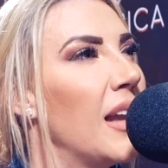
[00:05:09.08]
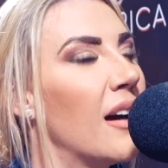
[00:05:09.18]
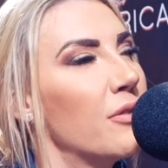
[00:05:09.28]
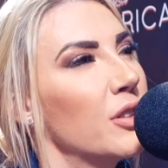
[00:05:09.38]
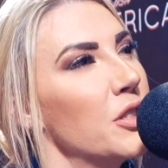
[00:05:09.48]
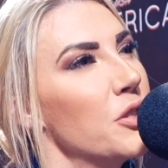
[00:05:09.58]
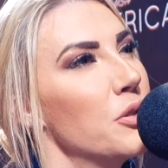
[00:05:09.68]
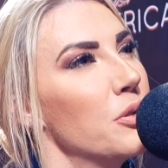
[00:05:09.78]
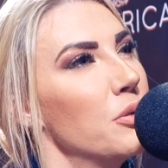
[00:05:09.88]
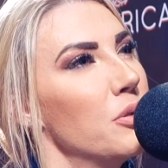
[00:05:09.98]
love what
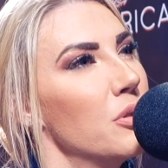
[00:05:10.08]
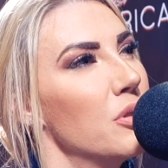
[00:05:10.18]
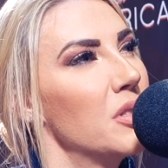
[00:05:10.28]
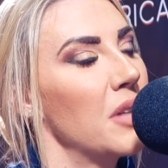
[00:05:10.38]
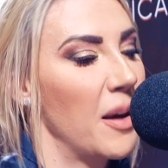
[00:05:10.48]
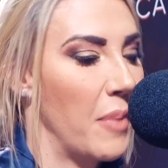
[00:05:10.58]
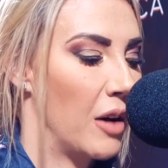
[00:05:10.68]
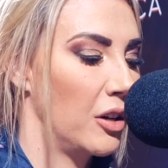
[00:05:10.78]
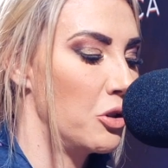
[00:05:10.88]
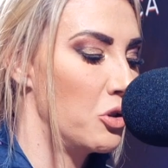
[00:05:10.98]
you say
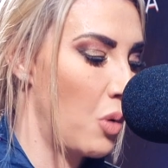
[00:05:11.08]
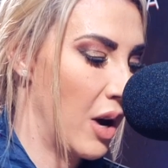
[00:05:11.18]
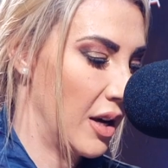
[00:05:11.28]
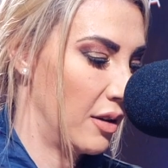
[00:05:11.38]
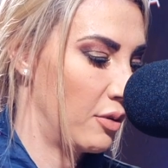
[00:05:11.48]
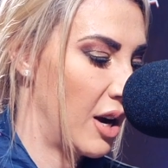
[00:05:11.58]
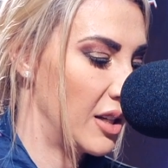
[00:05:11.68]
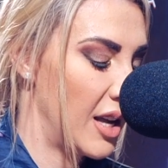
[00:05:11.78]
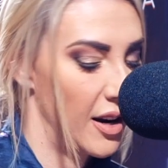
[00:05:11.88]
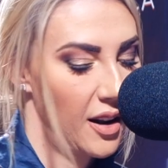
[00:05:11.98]
about enjoy,
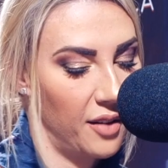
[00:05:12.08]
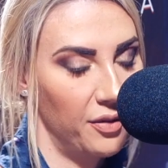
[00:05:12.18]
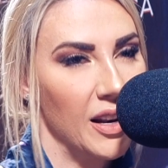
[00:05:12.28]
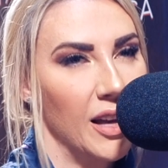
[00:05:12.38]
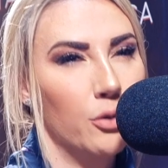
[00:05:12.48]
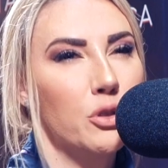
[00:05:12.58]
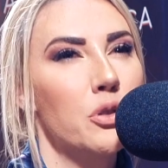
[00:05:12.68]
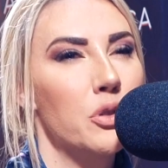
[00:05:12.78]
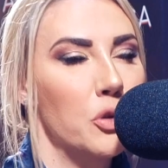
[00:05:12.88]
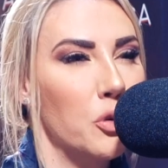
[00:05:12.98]
right? And I feel like we
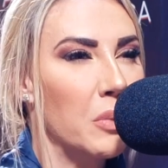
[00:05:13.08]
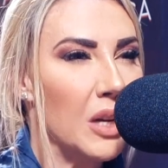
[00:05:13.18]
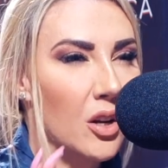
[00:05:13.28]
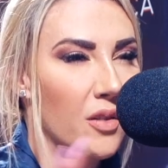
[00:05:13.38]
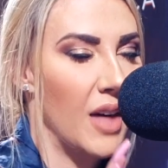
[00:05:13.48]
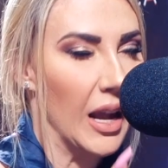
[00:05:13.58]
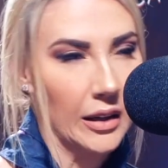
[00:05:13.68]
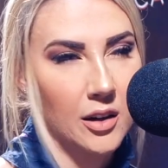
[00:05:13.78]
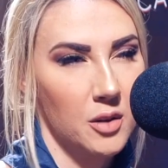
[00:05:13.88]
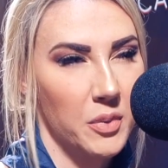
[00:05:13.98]
should zoom in on that
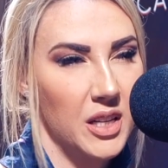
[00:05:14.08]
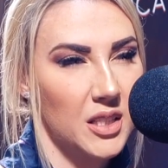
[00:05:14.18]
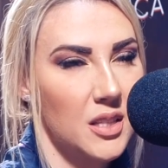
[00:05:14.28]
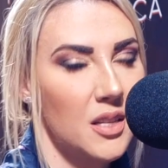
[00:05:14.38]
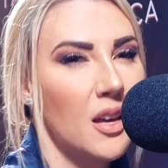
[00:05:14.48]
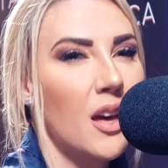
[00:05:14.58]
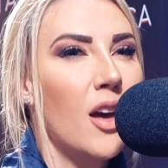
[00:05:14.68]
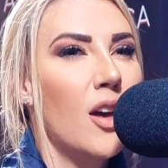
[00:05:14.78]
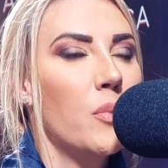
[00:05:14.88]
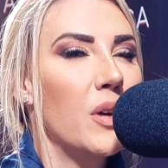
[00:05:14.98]
a little bit.
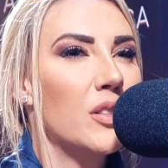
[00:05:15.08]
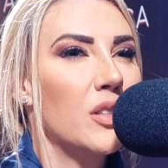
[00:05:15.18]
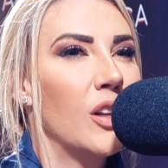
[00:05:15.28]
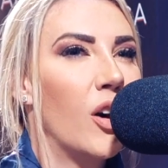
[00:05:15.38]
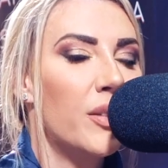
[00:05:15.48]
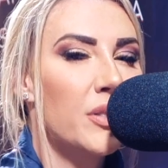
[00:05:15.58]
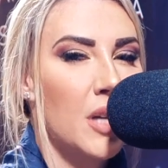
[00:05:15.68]
Because a lot of